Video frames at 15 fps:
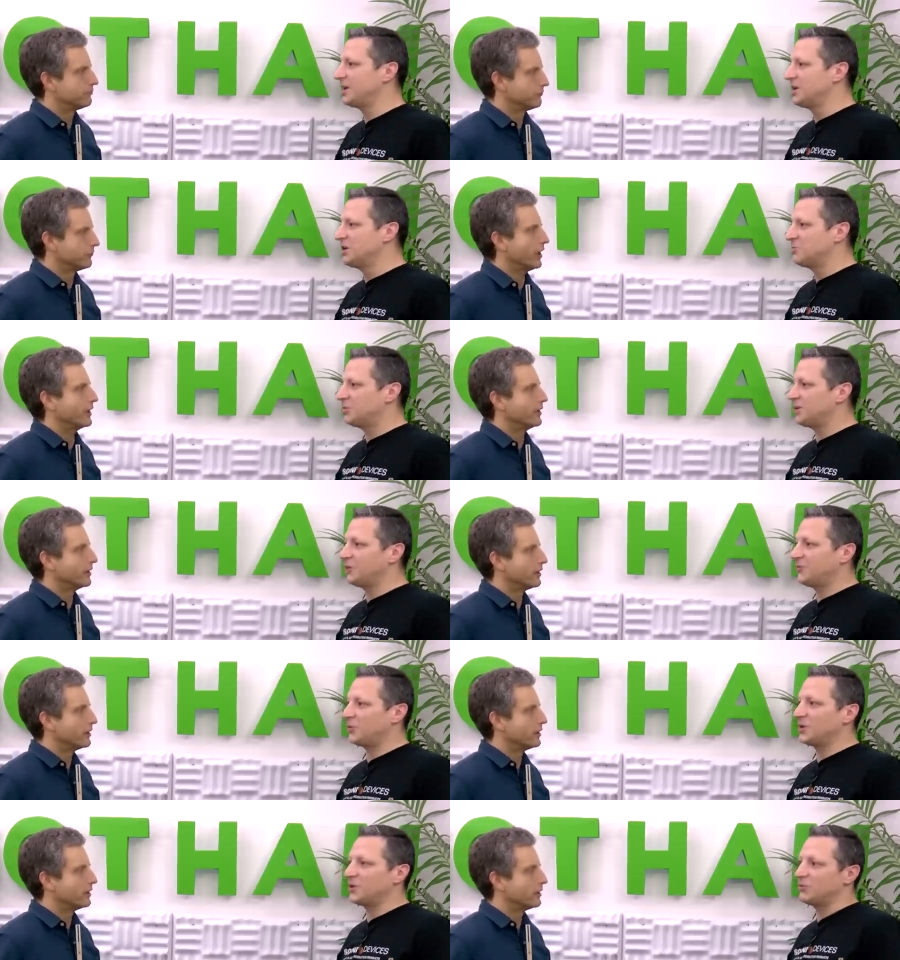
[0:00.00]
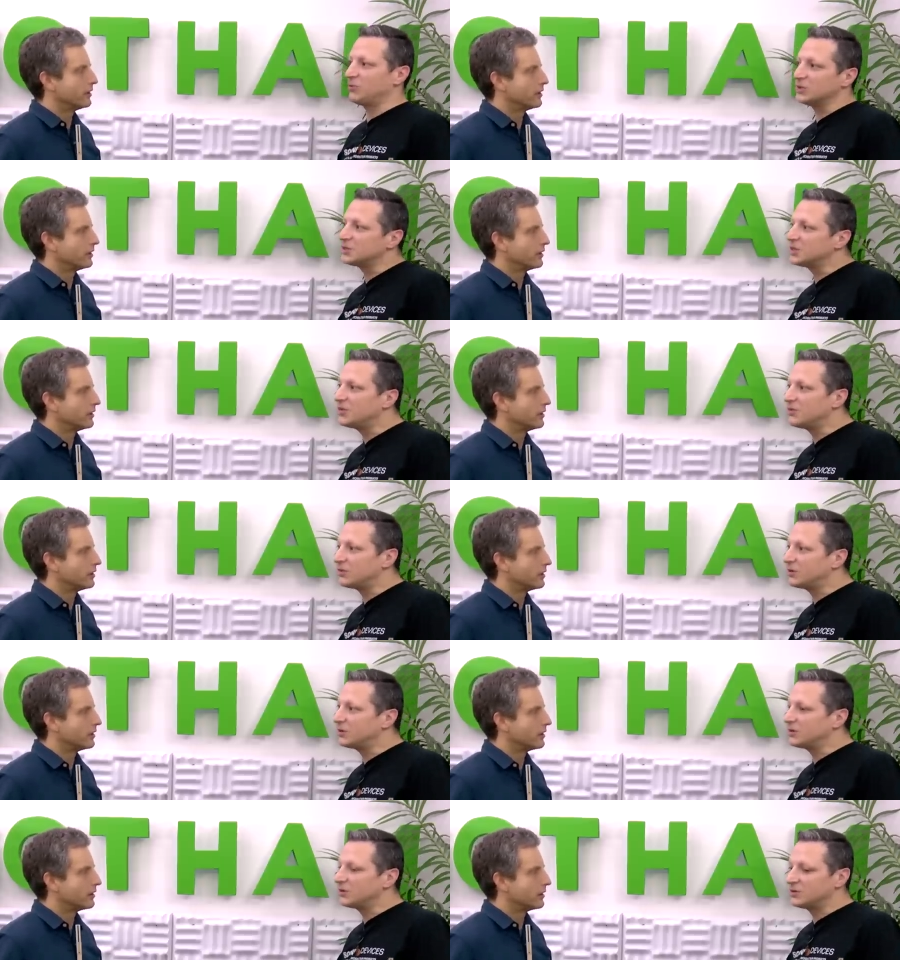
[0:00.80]
Speaker 1: Right. But if one of your
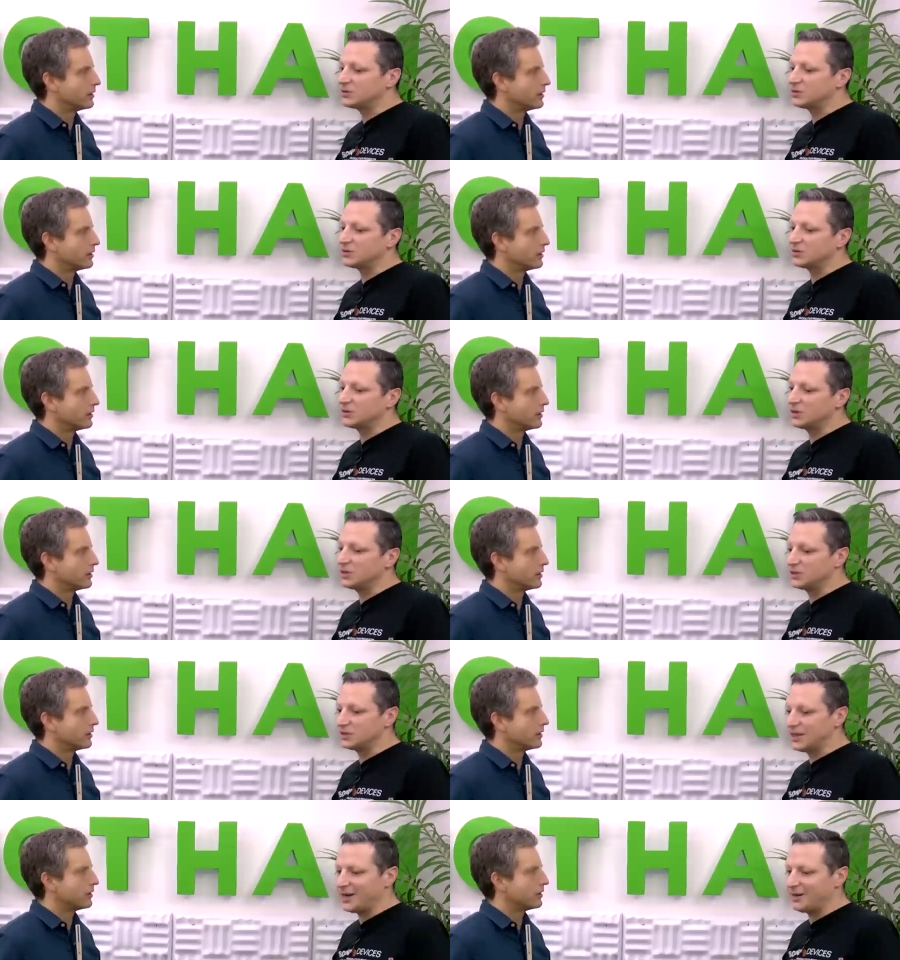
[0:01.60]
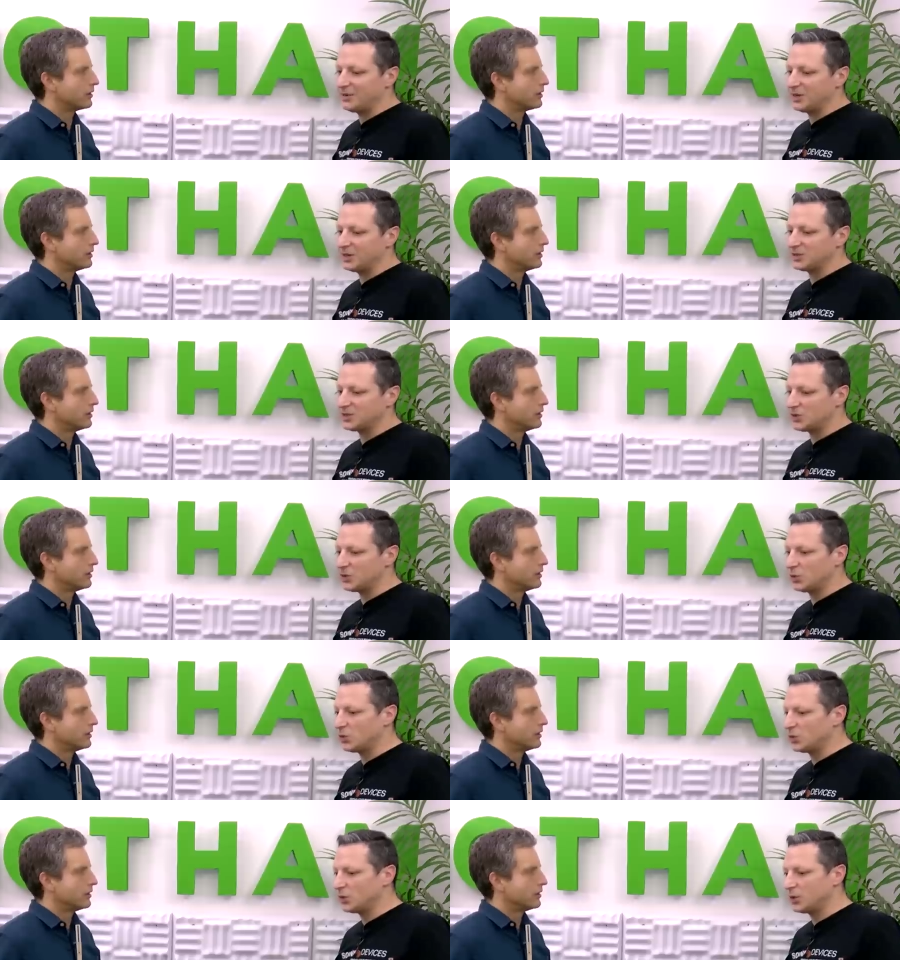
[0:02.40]
receivers is damaged
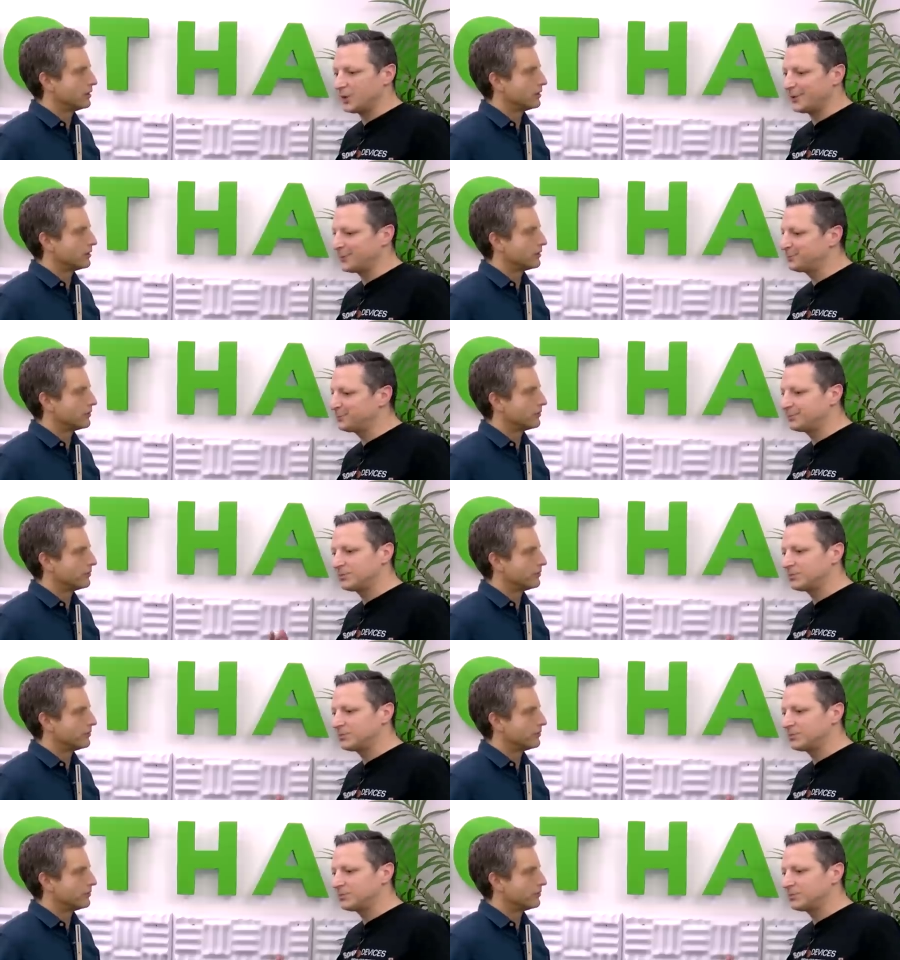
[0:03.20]
or